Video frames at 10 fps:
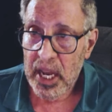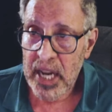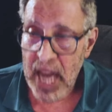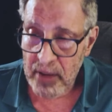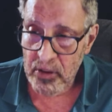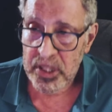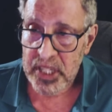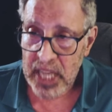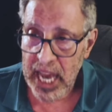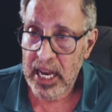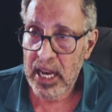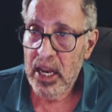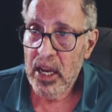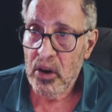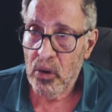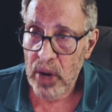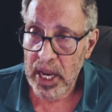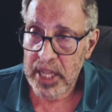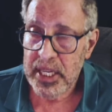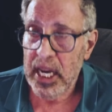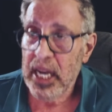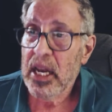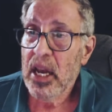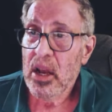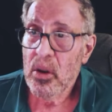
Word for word: Never take creatine